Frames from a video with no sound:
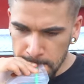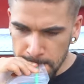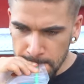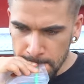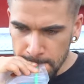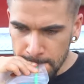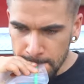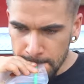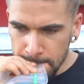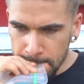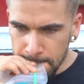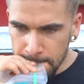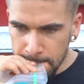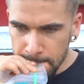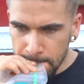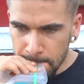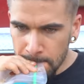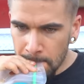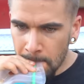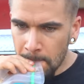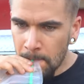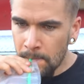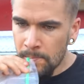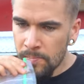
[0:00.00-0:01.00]

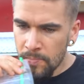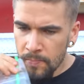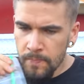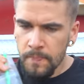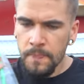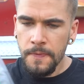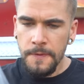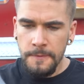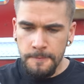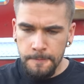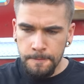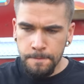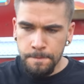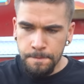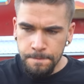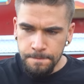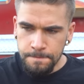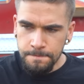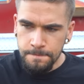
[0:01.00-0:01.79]
Nobody speaks.